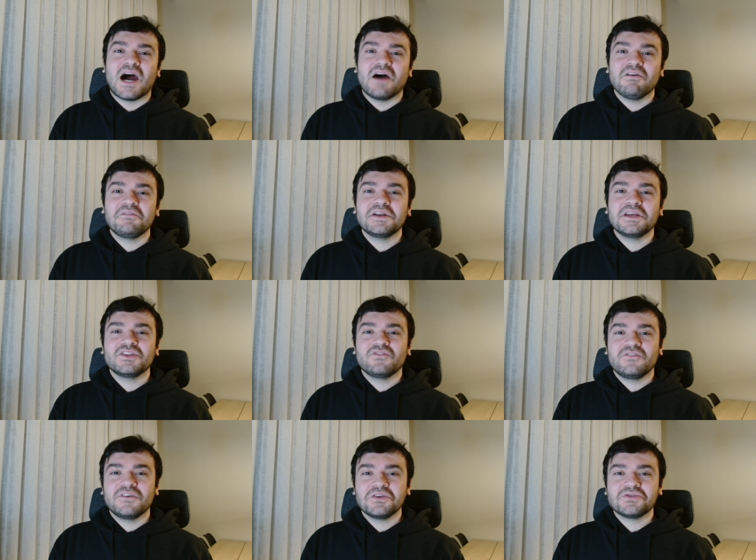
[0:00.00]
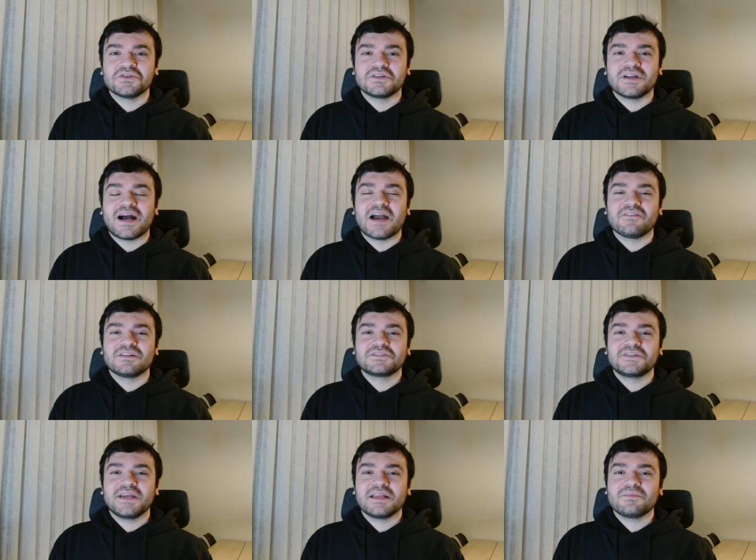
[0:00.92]
However, in the future, I
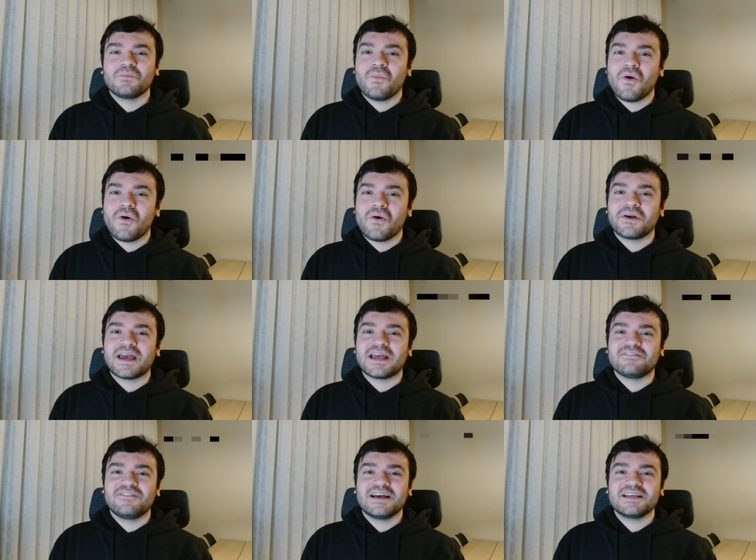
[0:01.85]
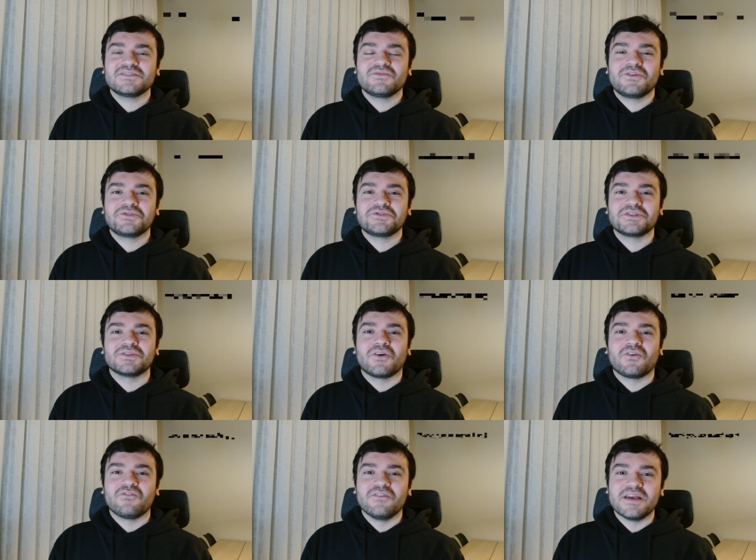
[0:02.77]
will create more advanced
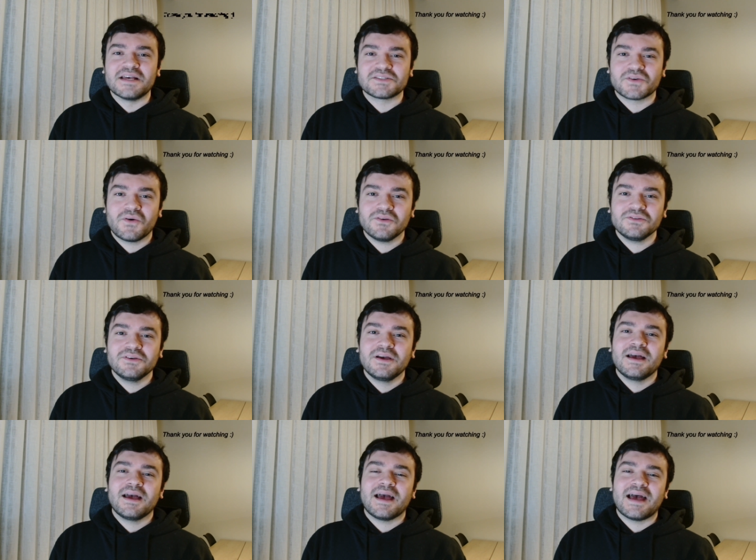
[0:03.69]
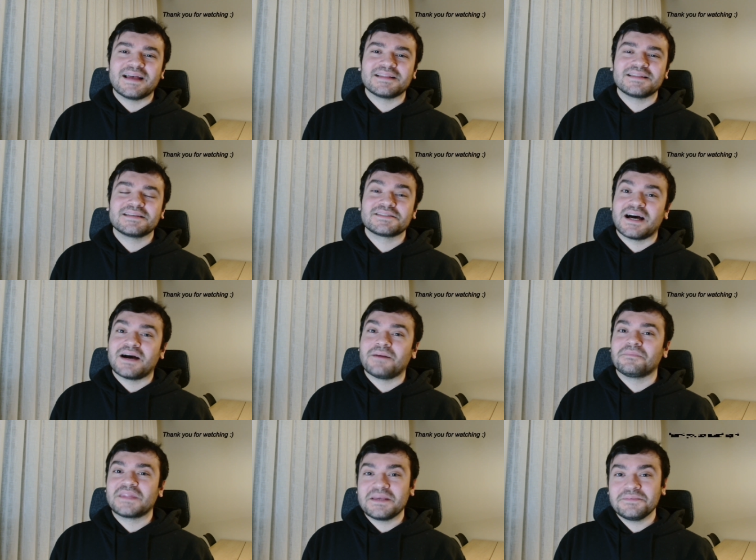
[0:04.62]
version of VS Code and
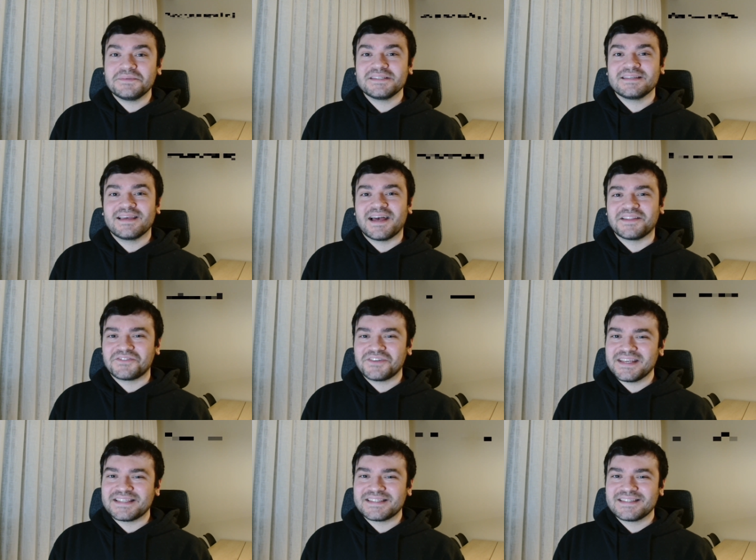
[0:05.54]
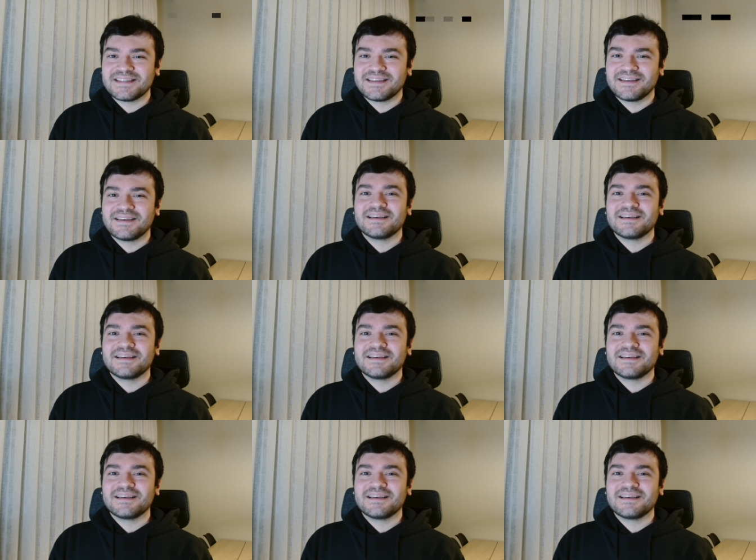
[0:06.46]
some tips and tricks.